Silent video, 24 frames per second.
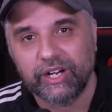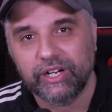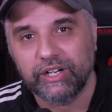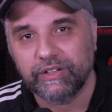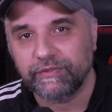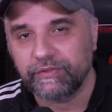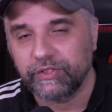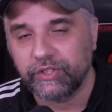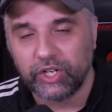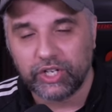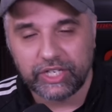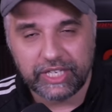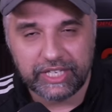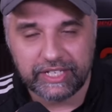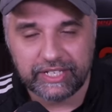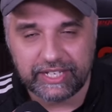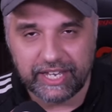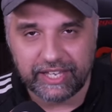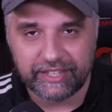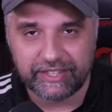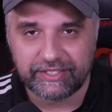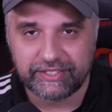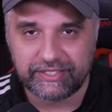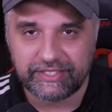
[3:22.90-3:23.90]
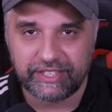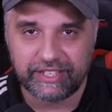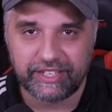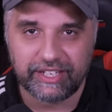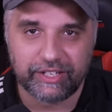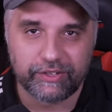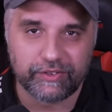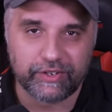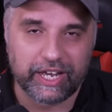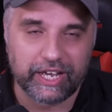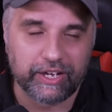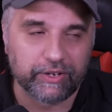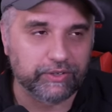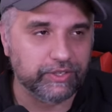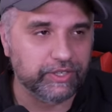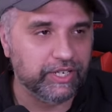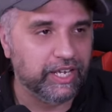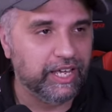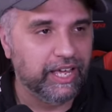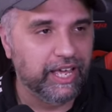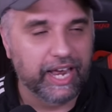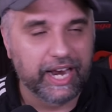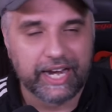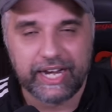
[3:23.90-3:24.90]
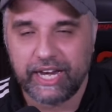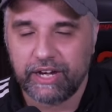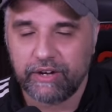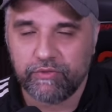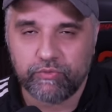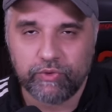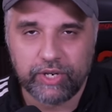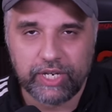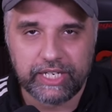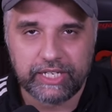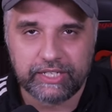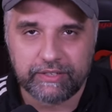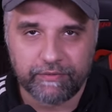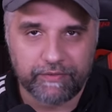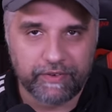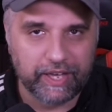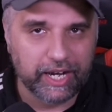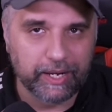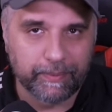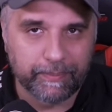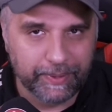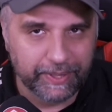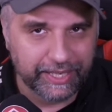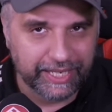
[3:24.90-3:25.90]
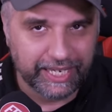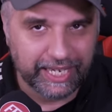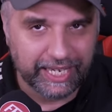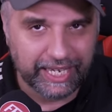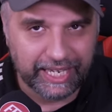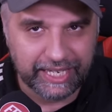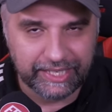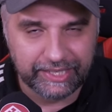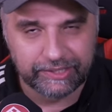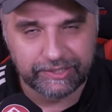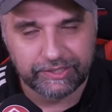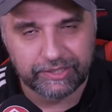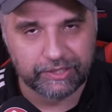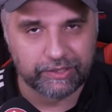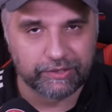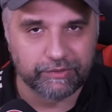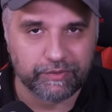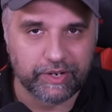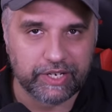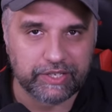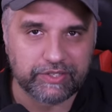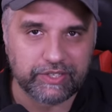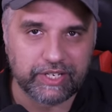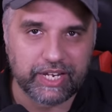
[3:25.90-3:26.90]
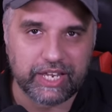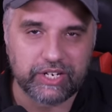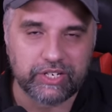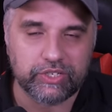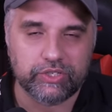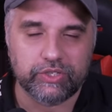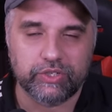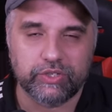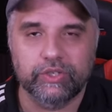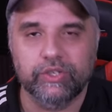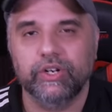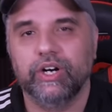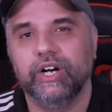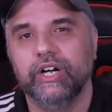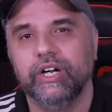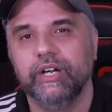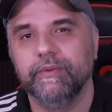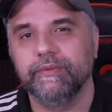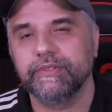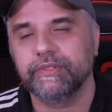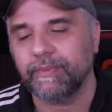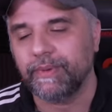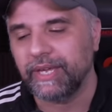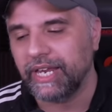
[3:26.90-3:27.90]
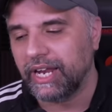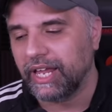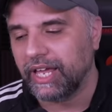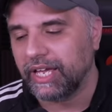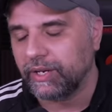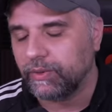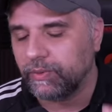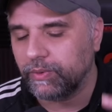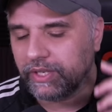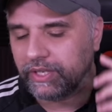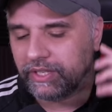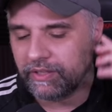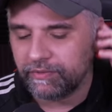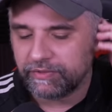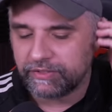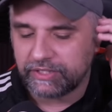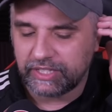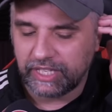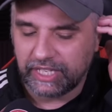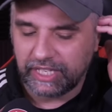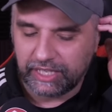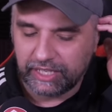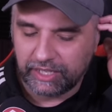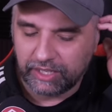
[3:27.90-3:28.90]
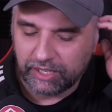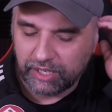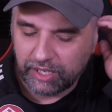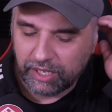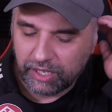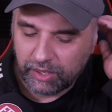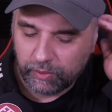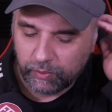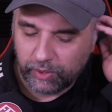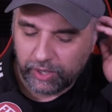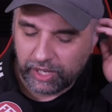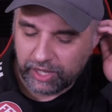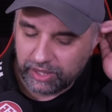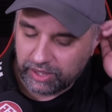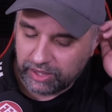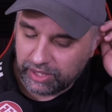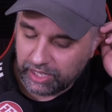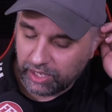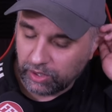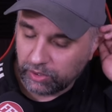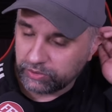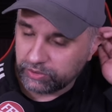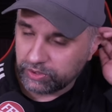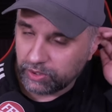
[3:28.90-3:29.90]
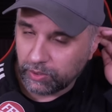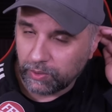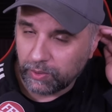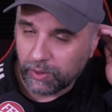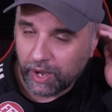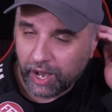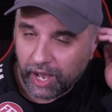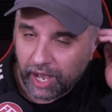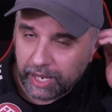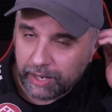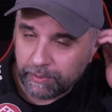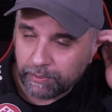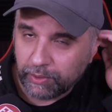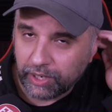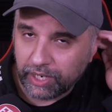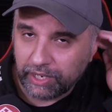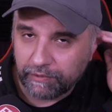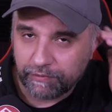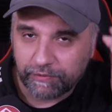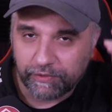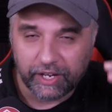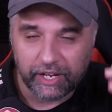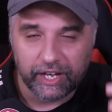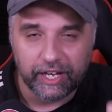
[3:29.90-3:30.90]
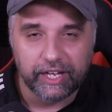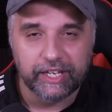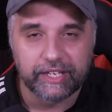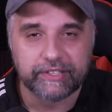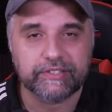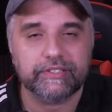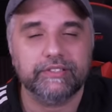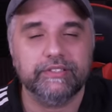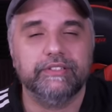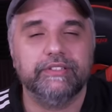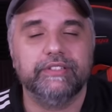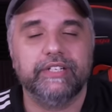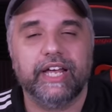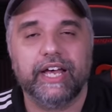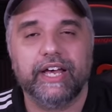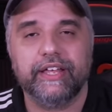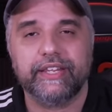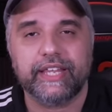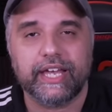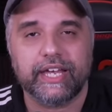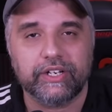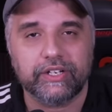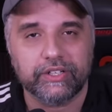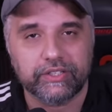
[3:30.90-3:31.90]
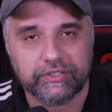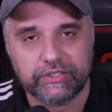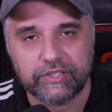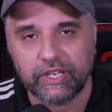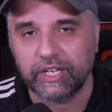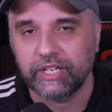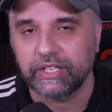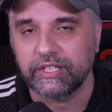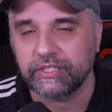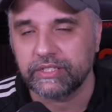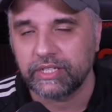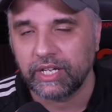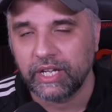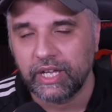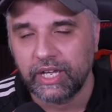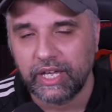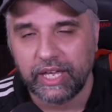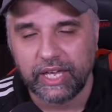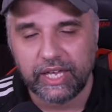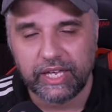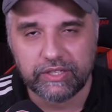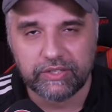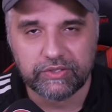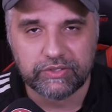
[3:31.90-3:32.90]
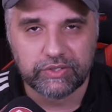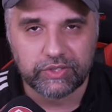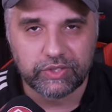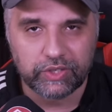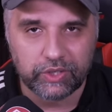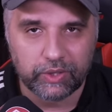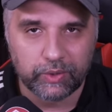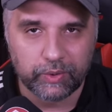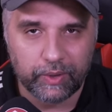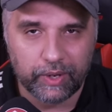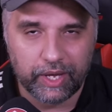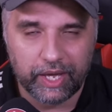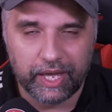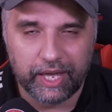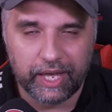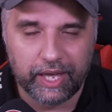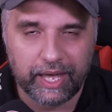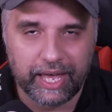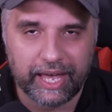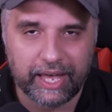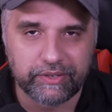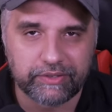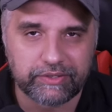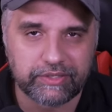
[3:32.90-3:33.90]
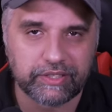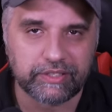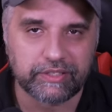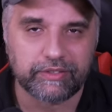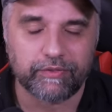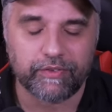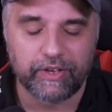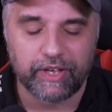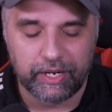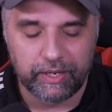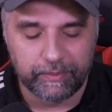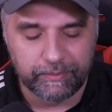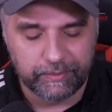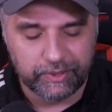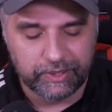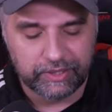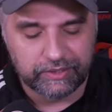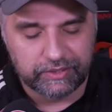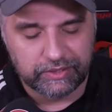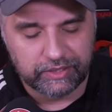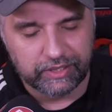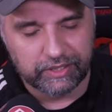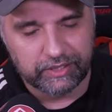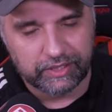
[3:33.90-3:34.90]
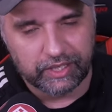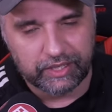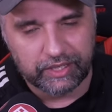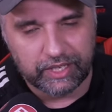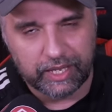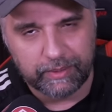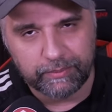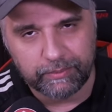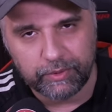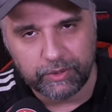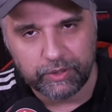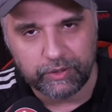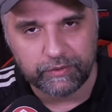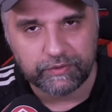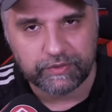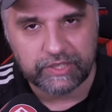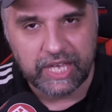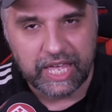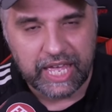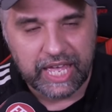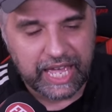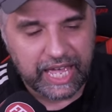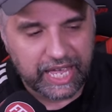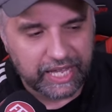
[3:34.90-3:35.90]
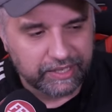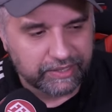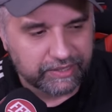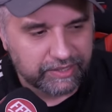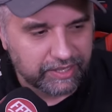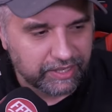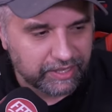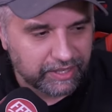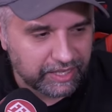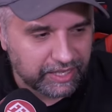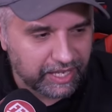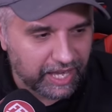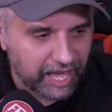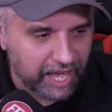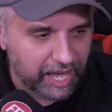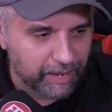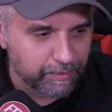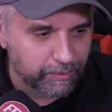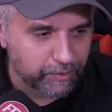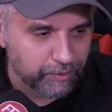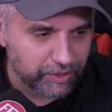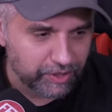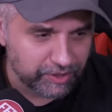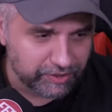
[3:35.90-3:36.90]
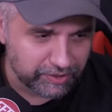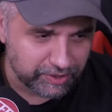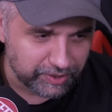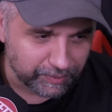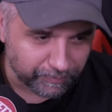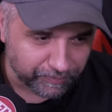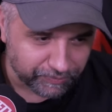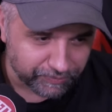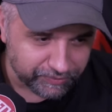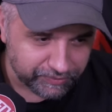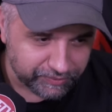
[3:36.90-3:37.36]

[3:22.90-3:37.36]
of knocking down the city ground and then redeveloping it into residential homes. A bit like what you've seen with the old school Highbury for Arsenal and how that got turned into housing developments. And then they moved into the Emirates.